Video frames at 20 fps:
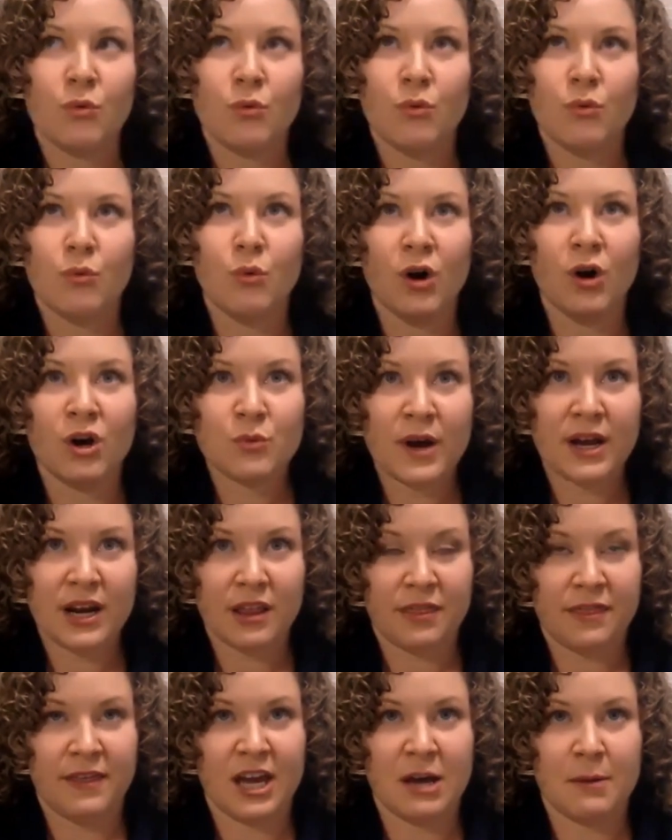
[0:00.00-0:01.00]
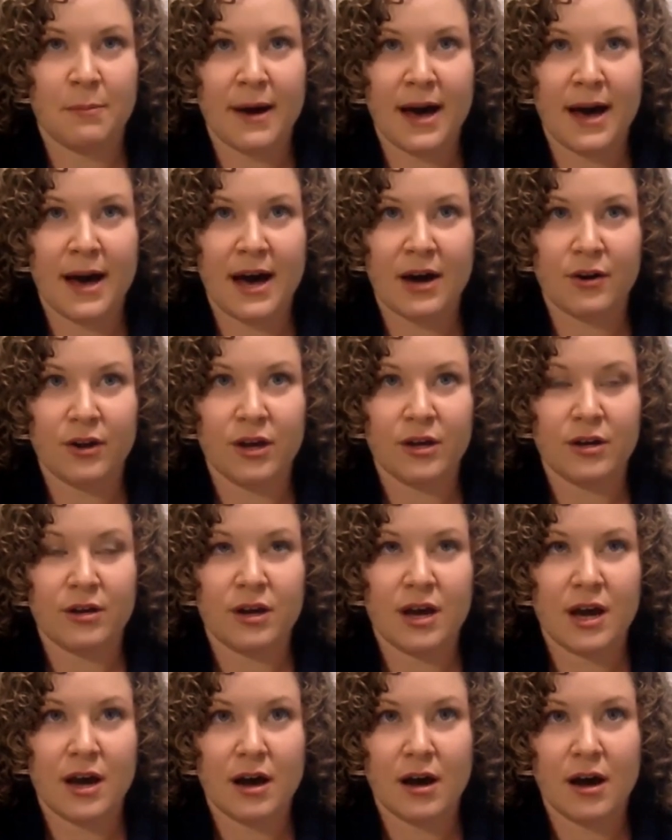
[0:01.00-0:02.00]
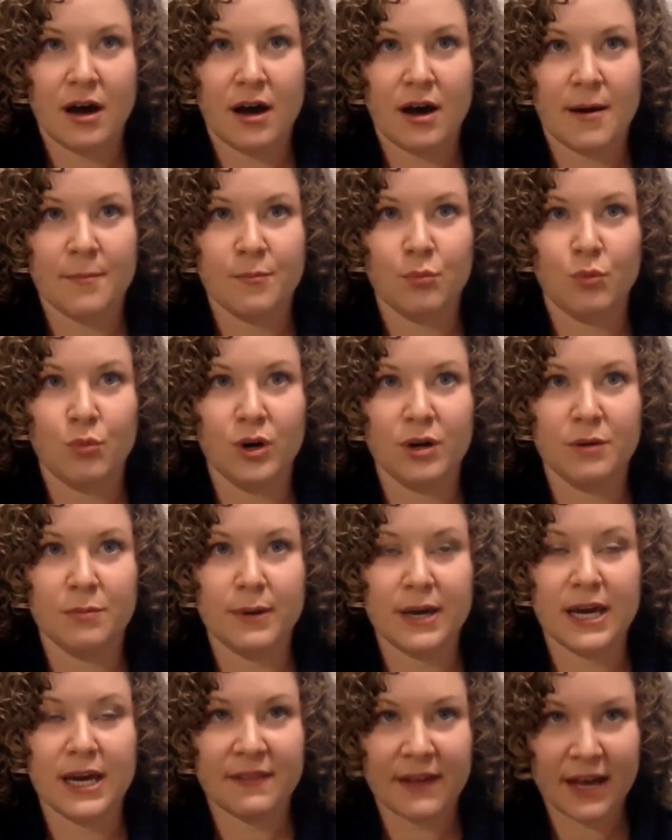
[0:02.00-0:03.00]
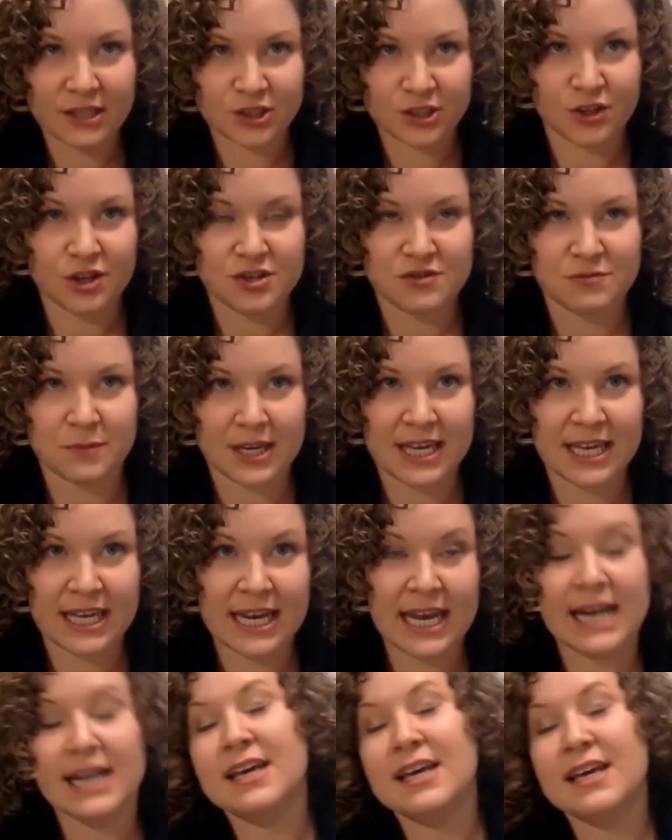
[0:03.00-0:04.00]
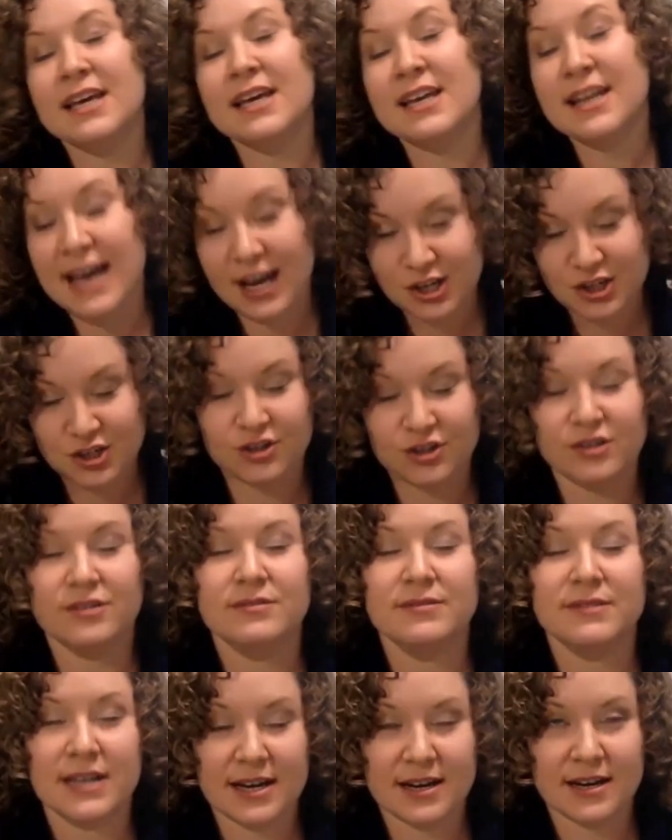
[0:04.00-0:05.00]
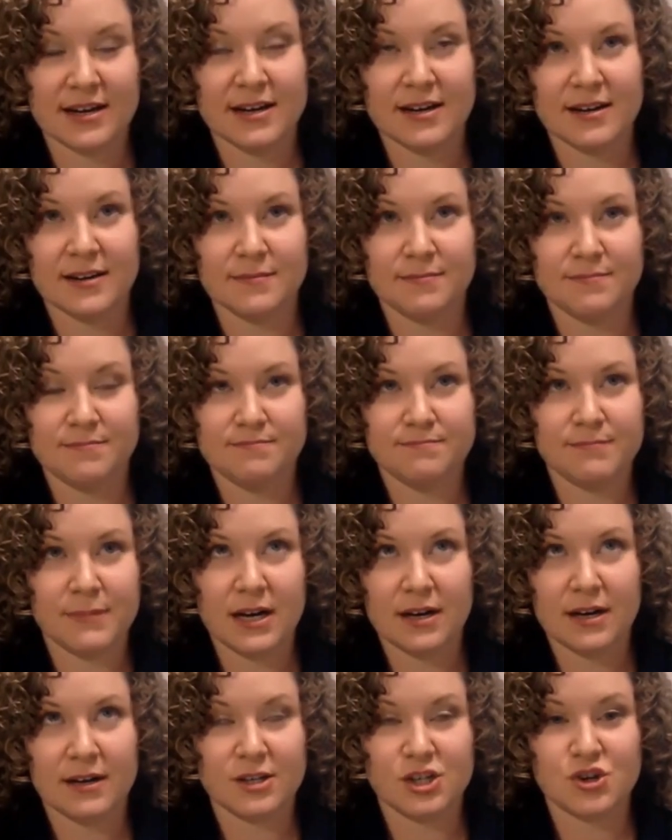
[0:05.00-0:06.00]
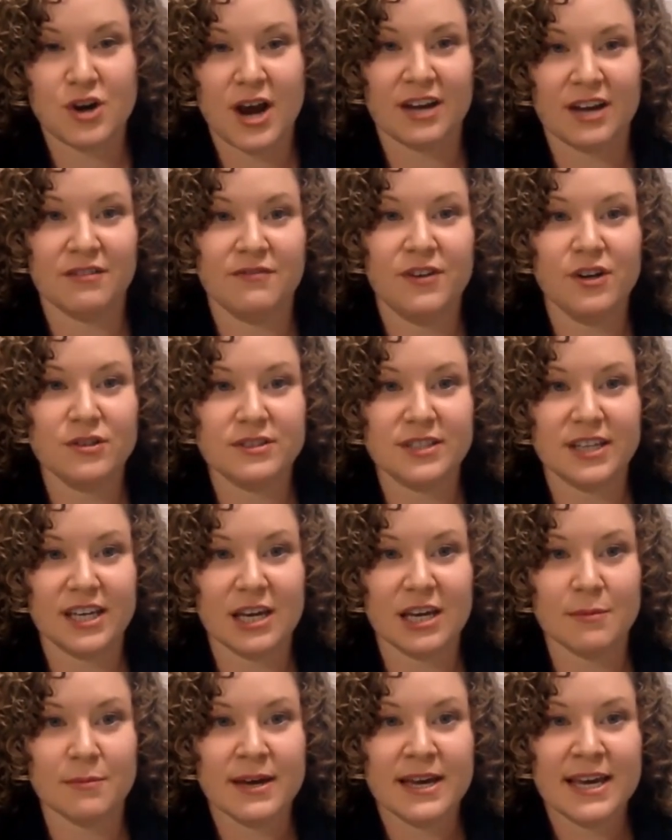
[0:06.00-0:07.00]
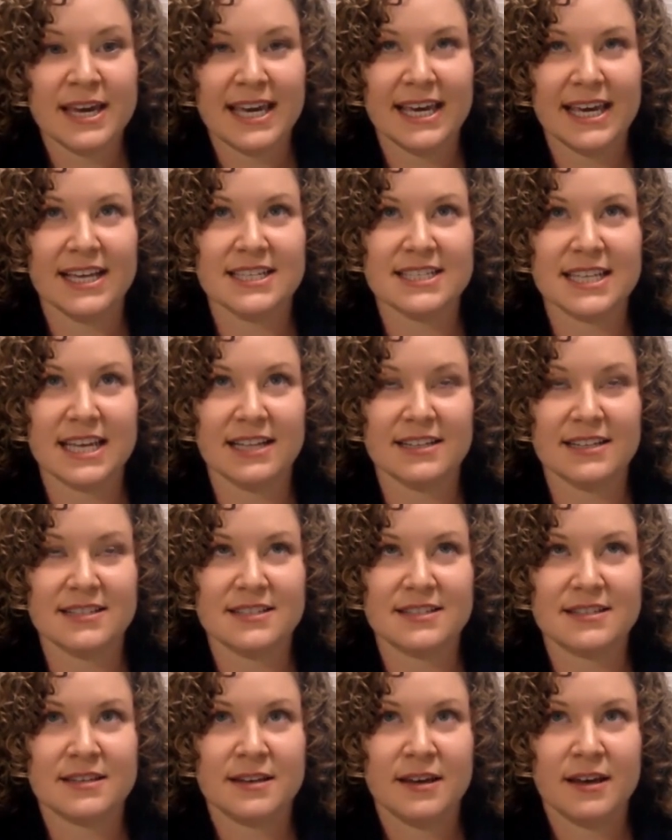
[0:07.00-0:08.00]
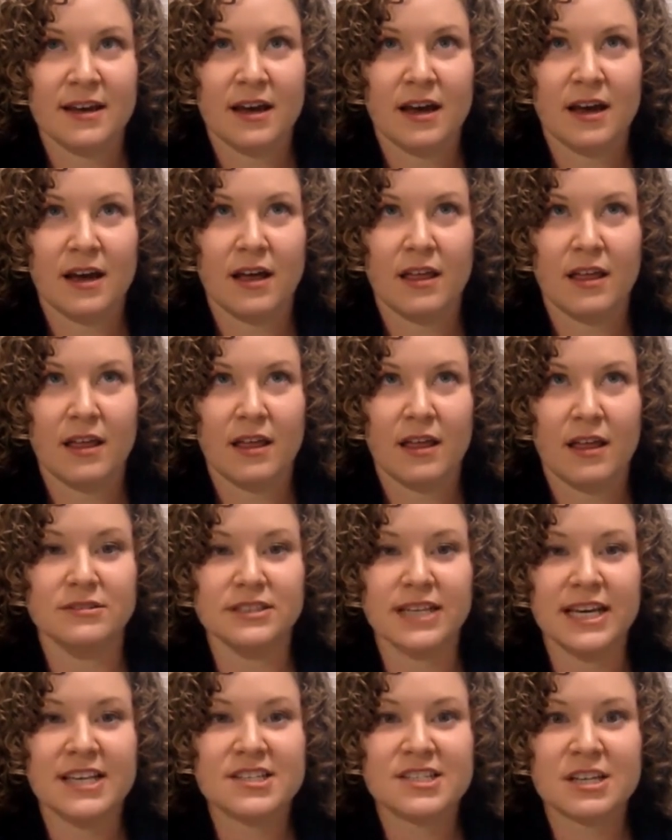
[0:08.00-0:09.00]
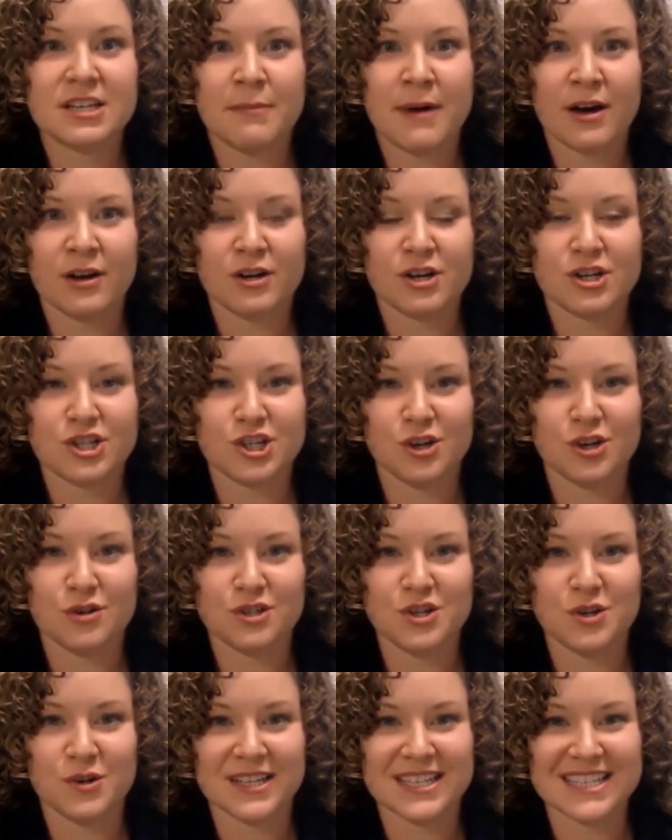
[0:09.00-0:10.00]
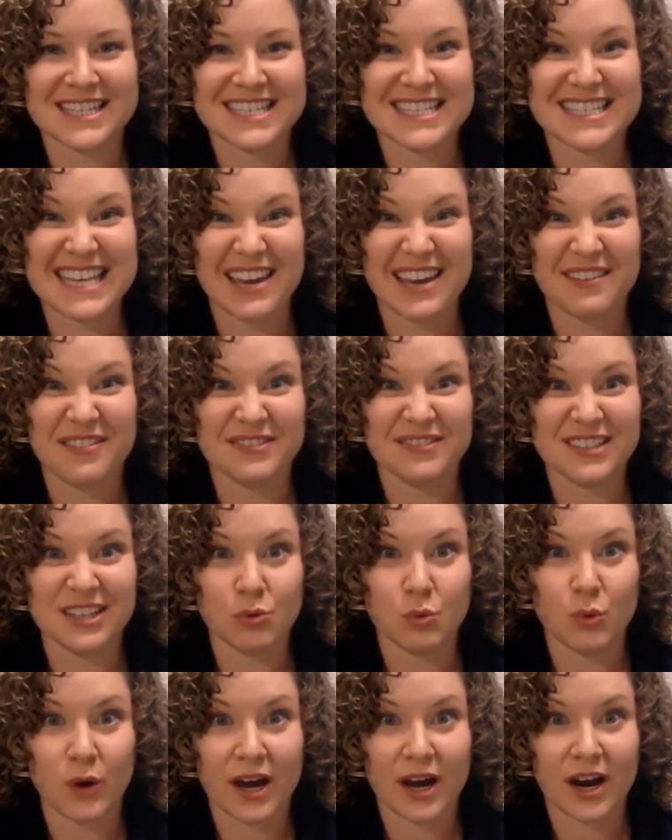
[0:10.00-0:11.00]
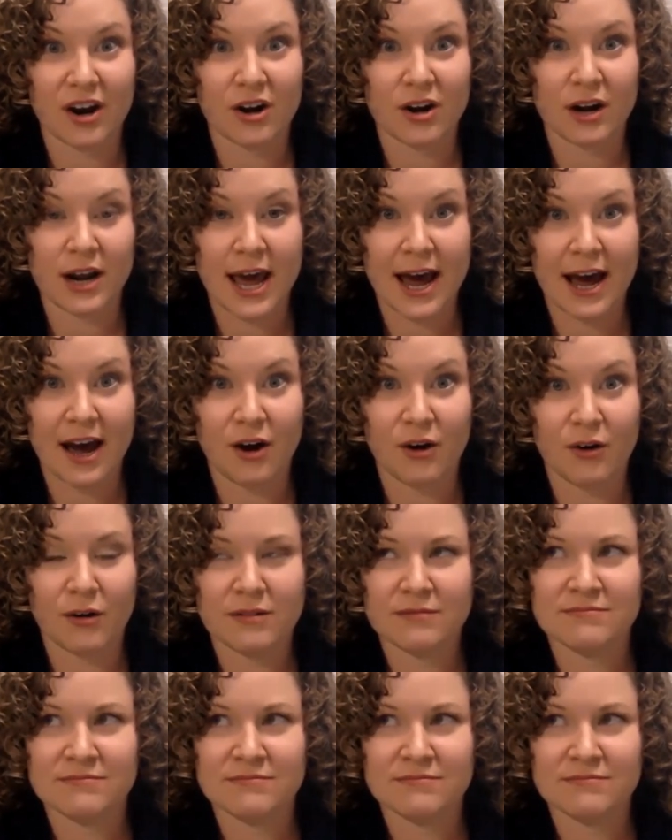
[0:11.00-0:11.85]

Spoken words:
one way to think about it would be, and I learned this from the Canadian national track and field team, is it's the least amount of shoes you can safely wear now.